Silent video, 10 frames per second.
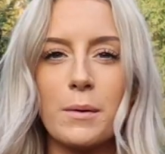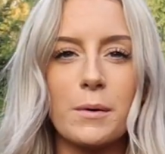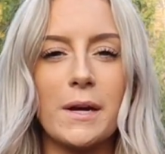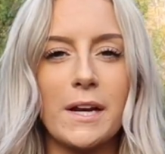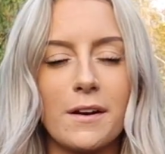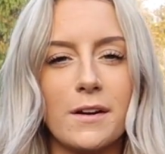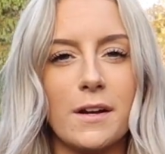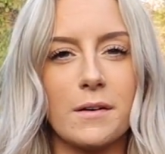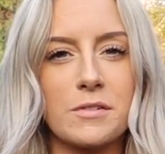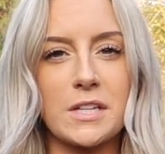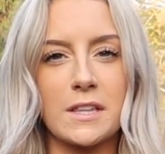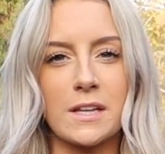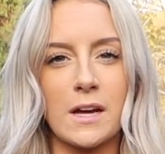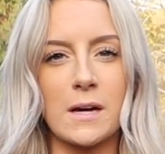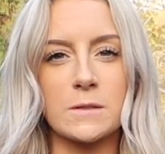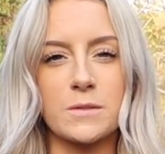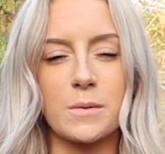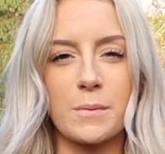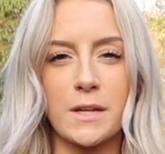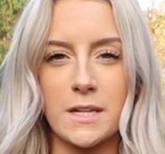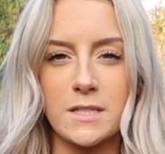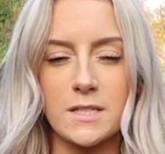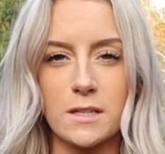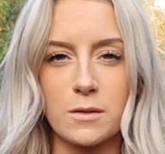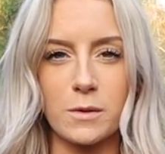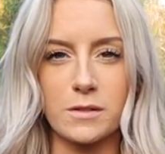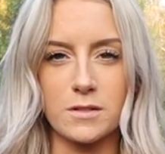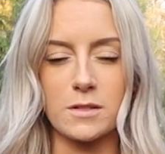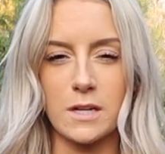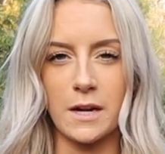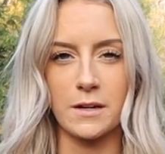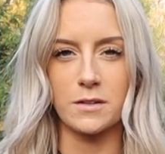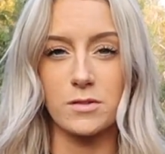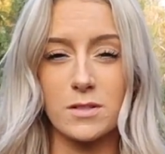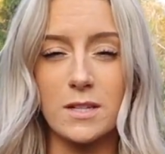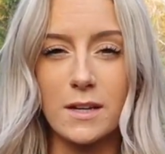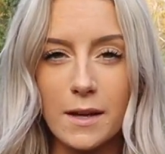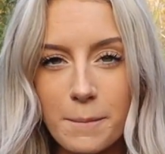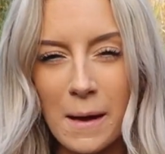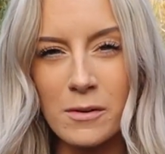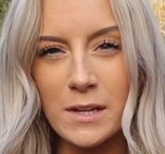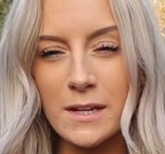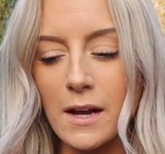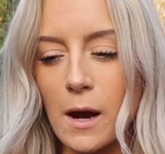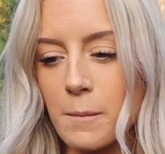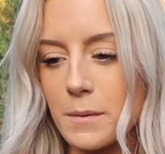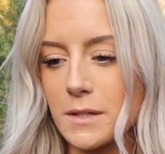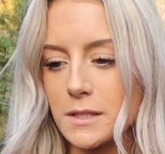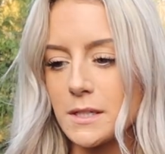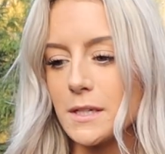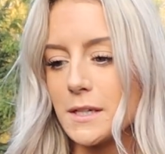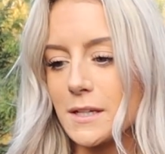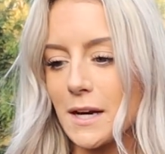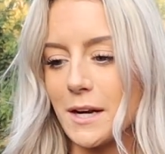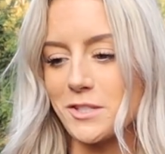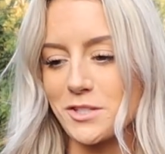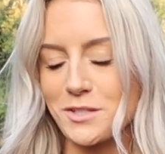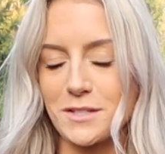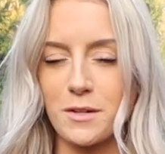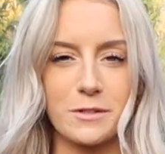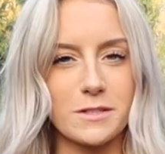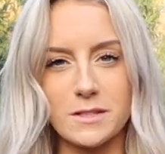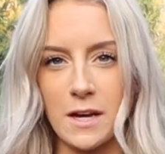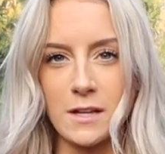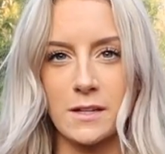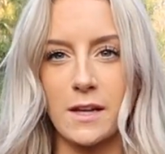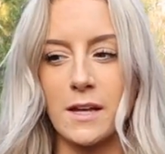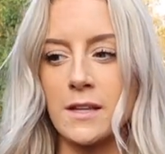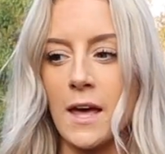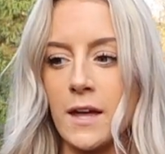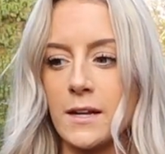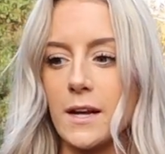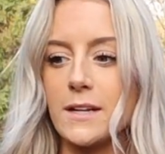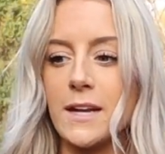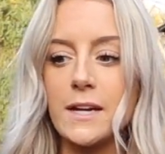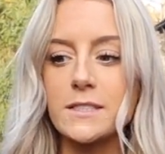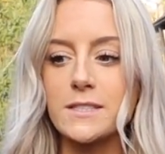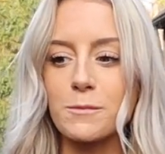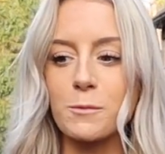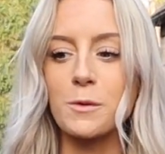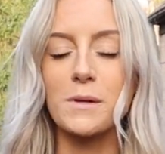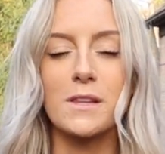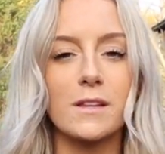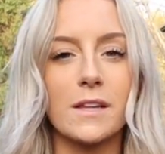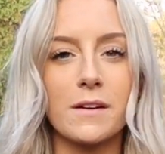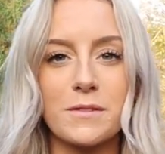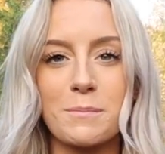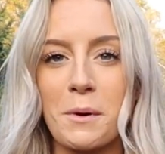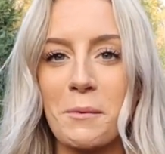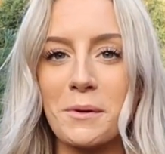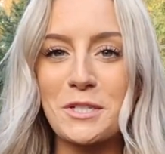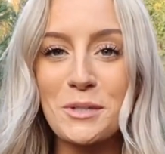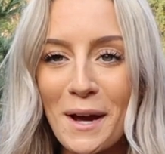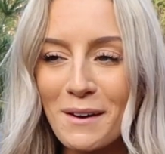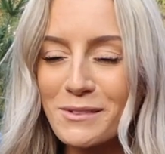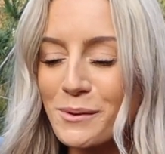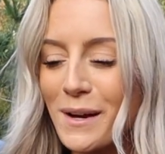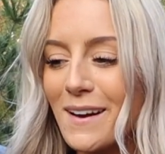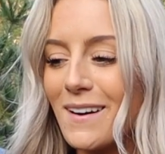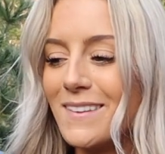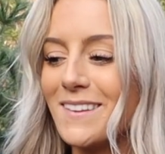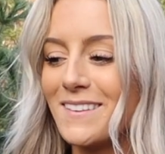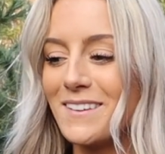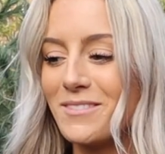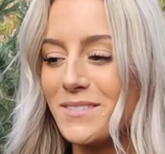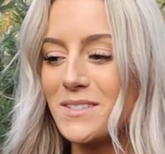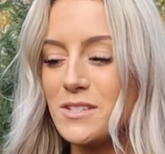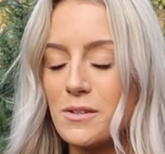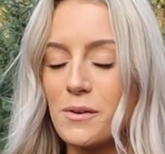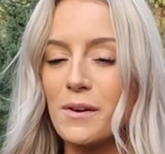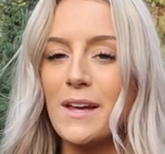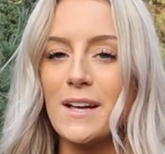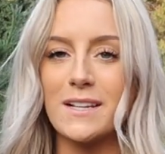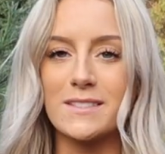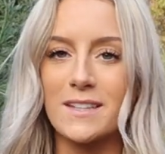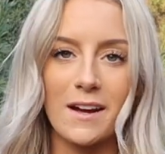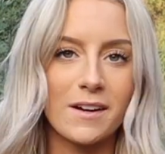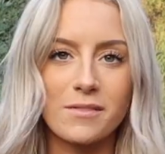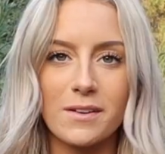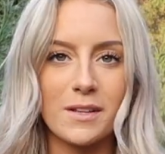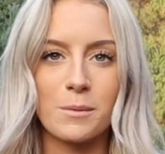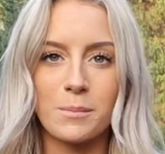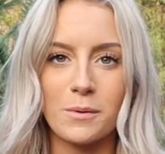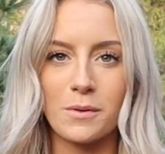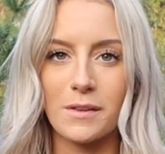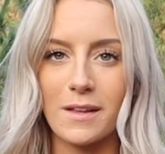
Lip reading: we're waiting on everything else, we plan to take the wheels and tires to get mounted, kind of just so it's done. And then next would be the lift, but we do have to wait on the lift too. It's not gonna fit in the booth,